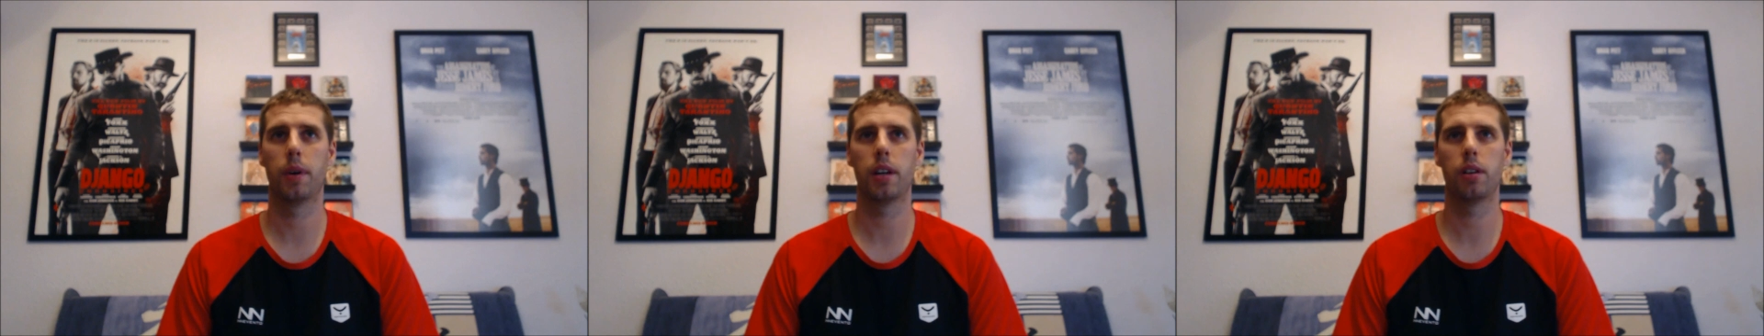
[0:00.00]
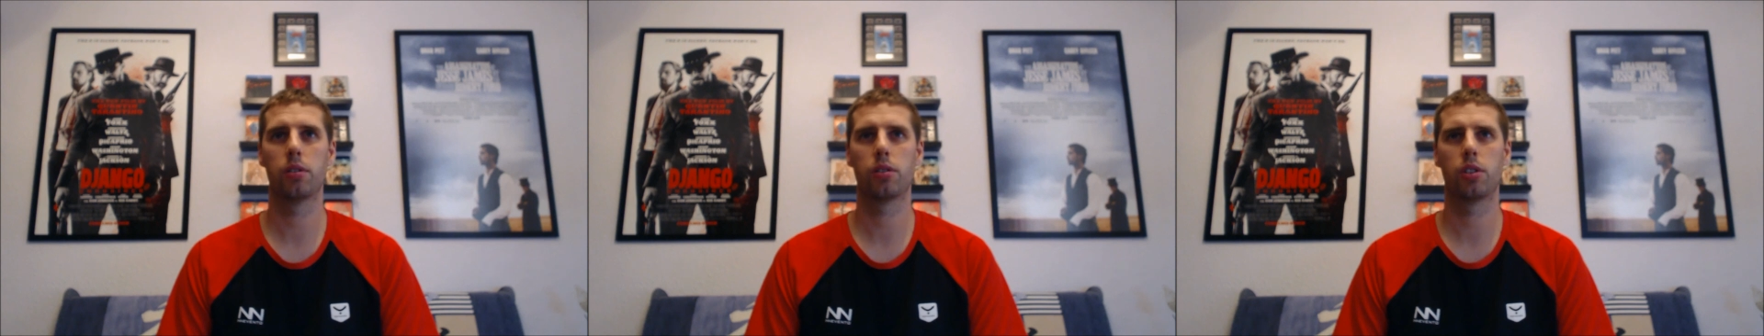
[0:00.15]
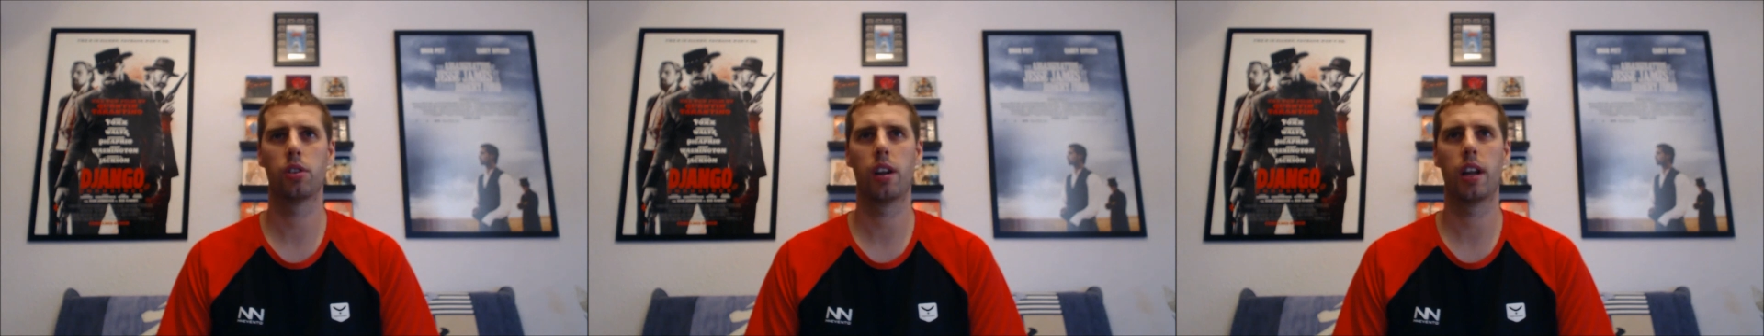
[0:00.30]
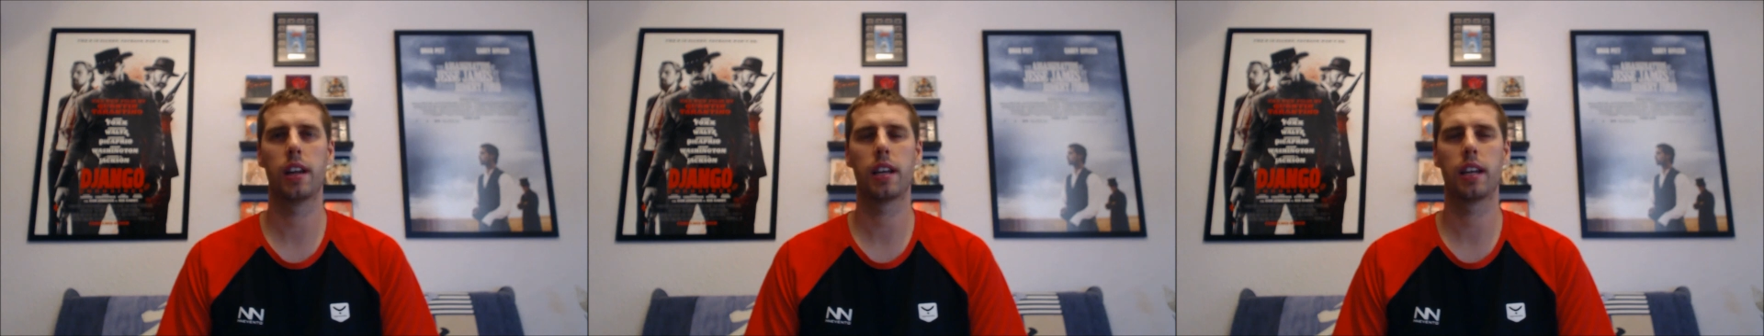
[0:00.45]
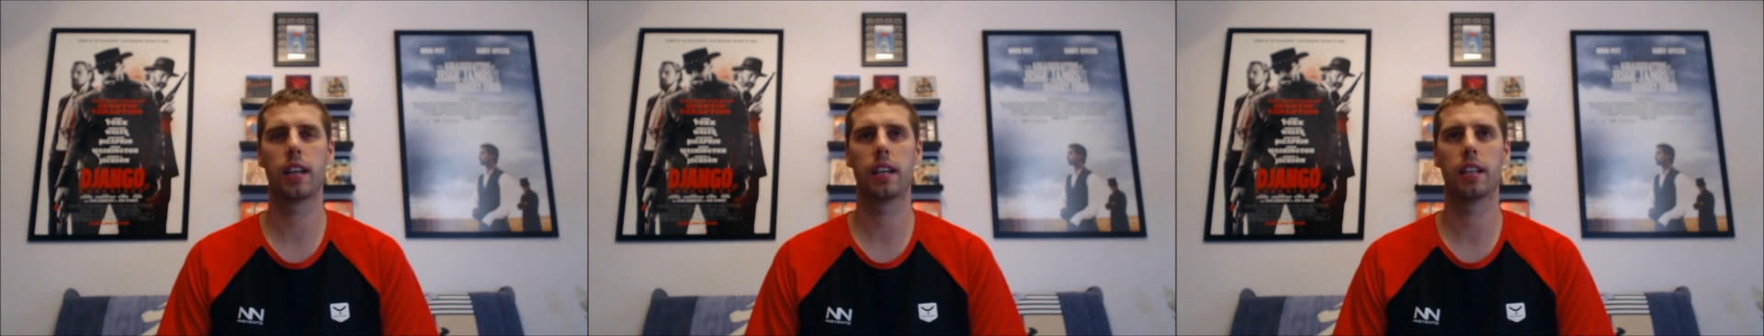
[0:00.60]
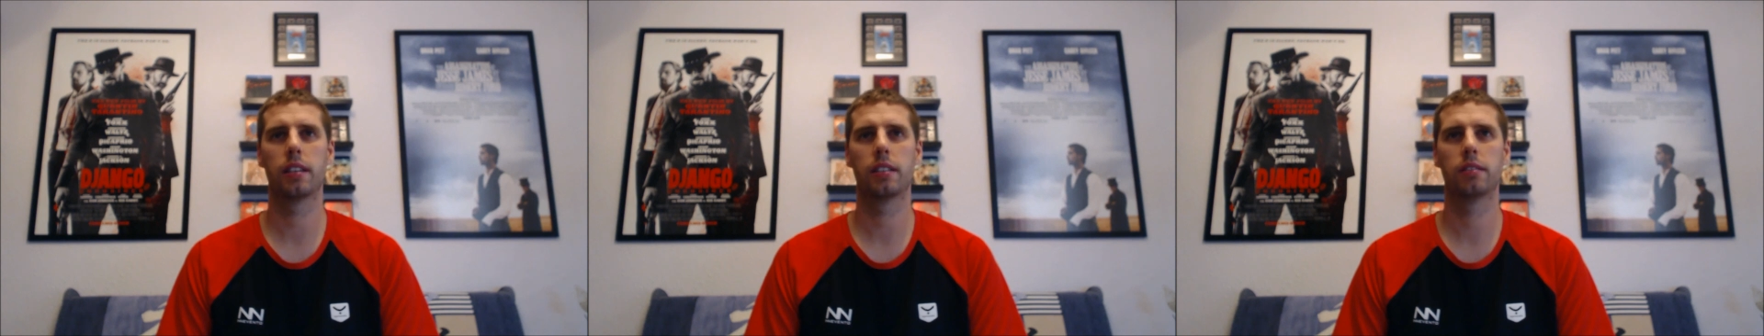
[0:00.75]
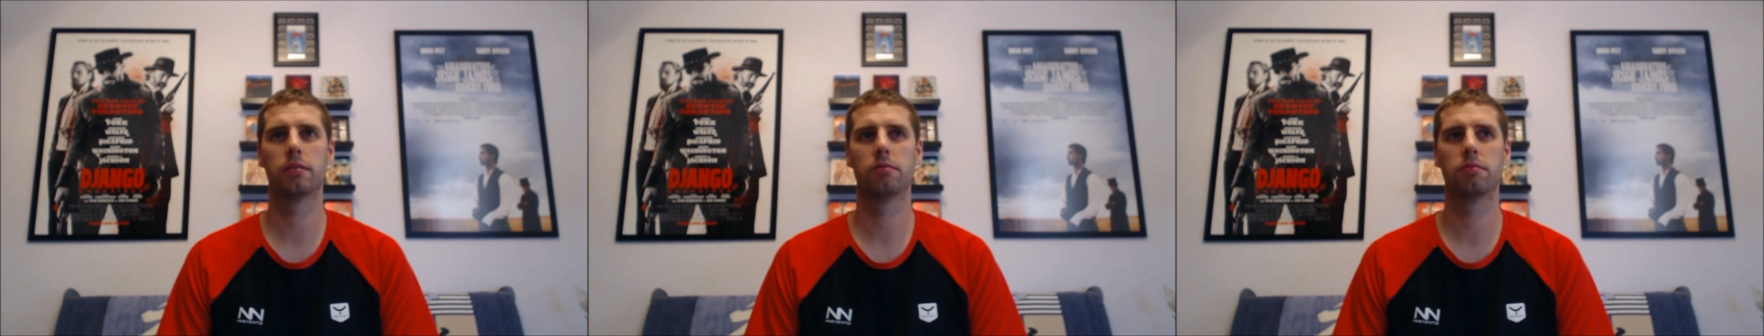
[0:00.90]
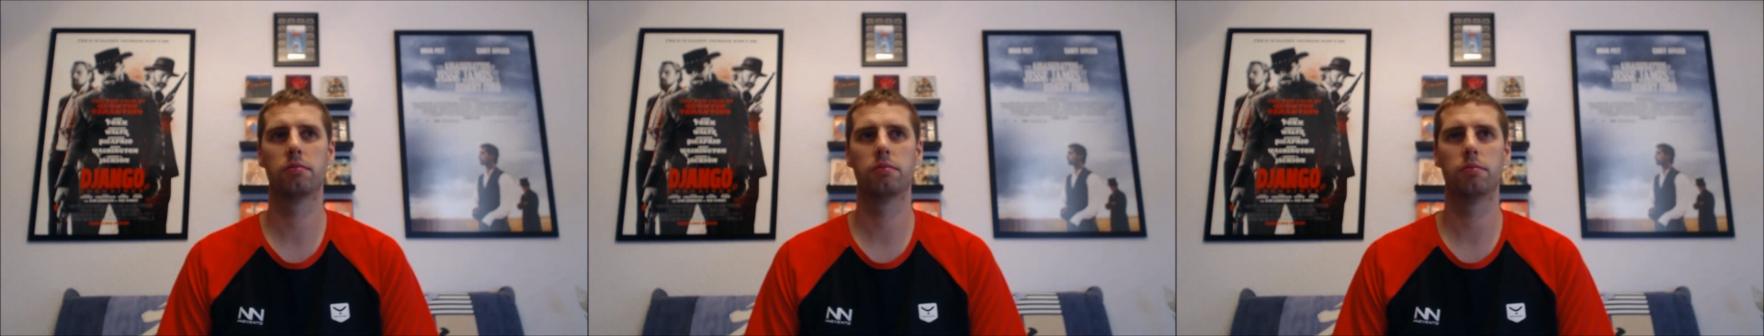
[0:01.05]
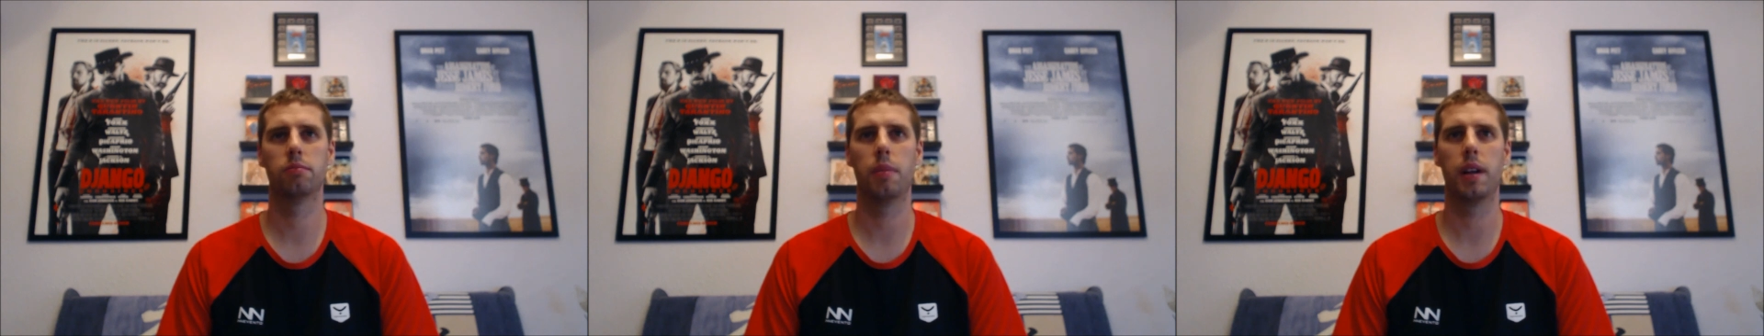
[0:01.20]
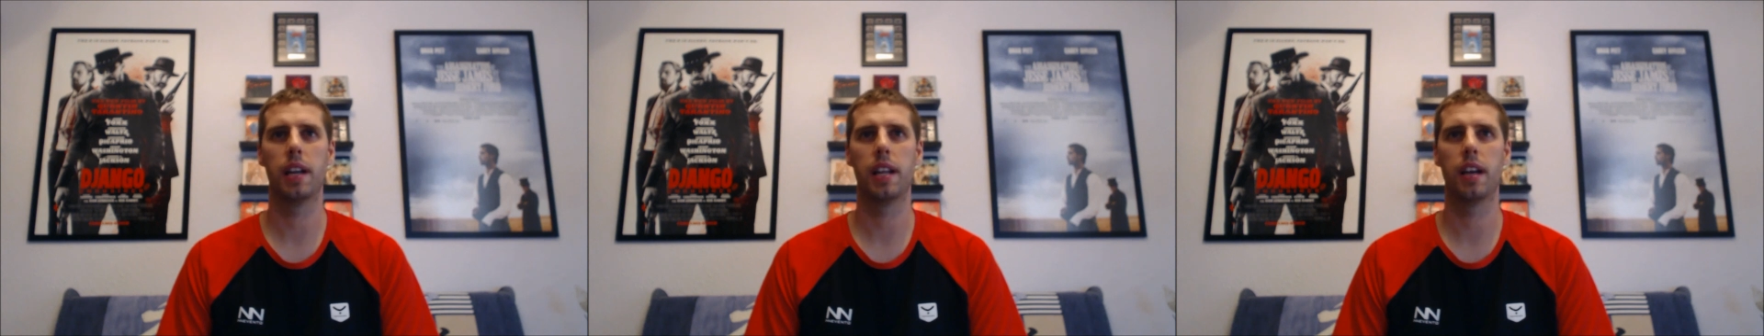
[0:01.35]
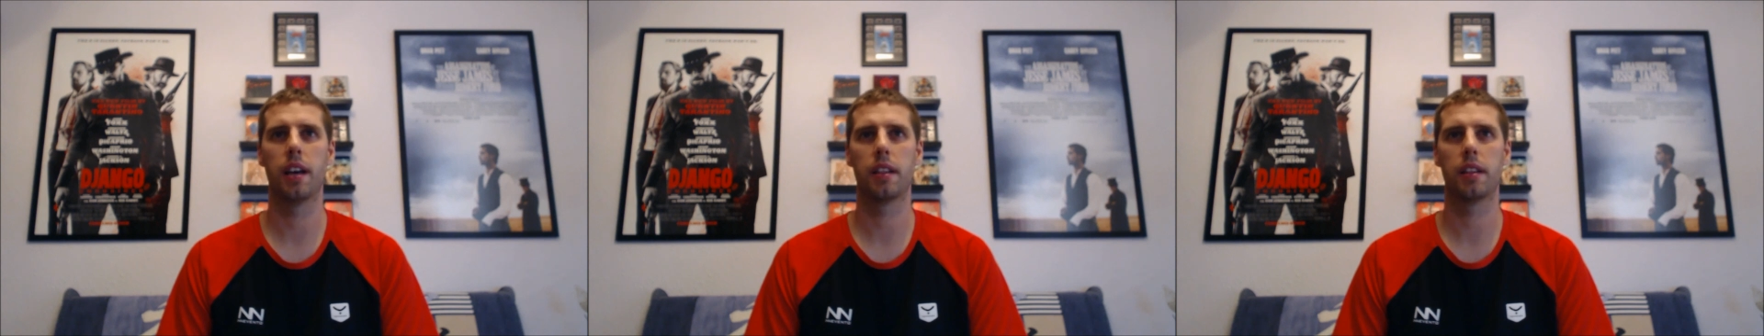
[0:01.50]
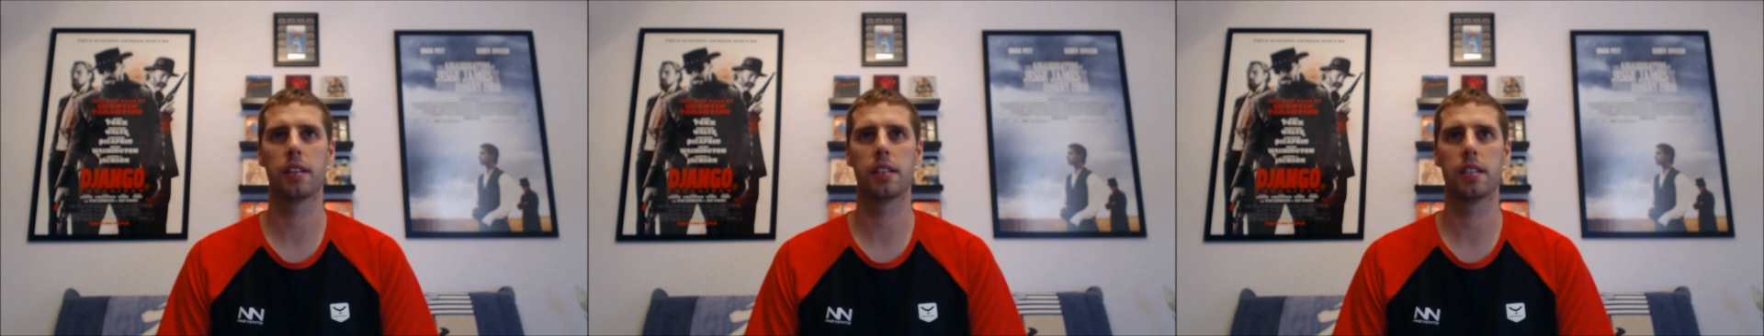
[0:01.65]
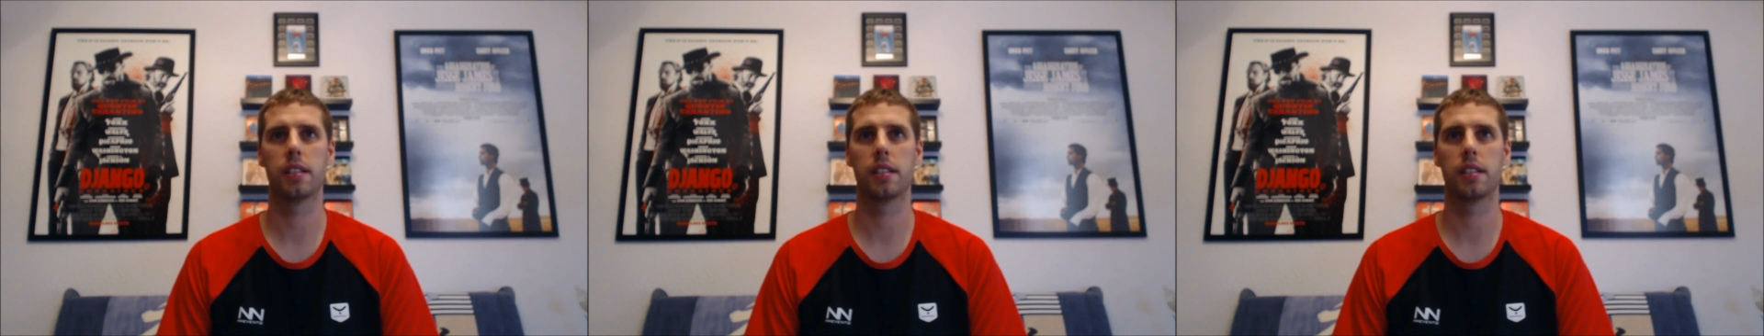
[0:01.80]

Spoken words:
But I also like many others.